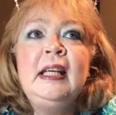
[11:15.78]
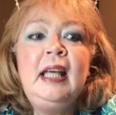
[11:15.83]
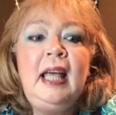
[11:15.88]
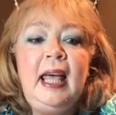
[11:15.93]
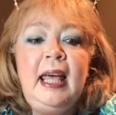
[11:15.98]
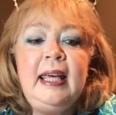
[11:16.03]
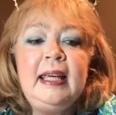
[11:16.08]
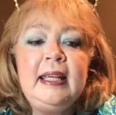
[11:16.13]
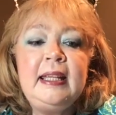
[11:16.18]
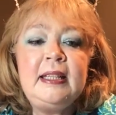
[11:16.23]

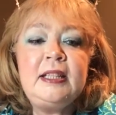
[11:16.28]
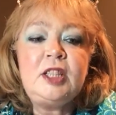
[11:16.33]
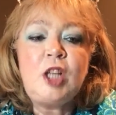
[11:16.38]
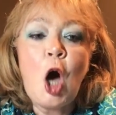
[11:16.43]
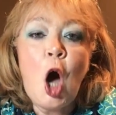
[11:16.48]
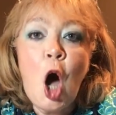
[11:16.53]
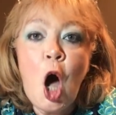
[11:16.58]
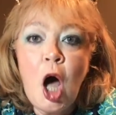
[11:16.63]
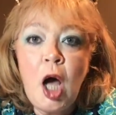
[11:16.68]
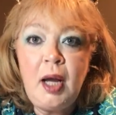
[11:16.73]
And
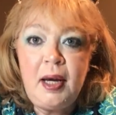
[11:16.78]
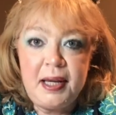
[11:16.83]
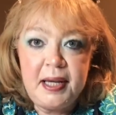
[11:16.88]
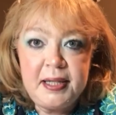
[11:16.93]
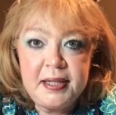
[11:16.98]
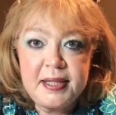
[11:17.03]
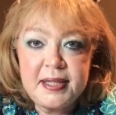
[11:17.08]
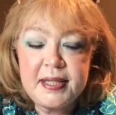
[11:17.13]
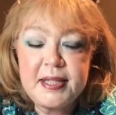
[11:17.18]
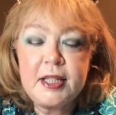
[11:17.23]
on
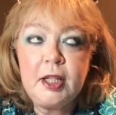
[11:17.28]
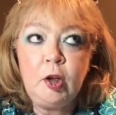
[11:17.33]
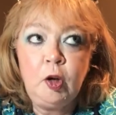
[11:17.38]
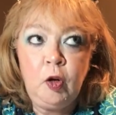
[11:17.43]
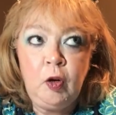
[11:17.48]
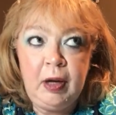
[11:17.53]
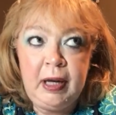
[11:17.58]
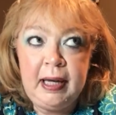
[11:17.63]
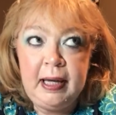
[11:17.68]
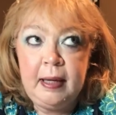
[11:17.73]

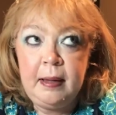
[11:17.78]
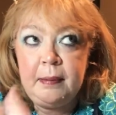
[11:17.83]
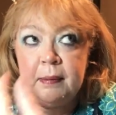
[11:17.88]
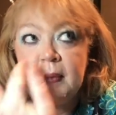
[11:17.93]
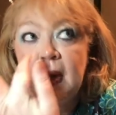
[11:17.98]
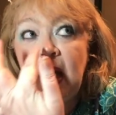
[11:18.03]
Instagram,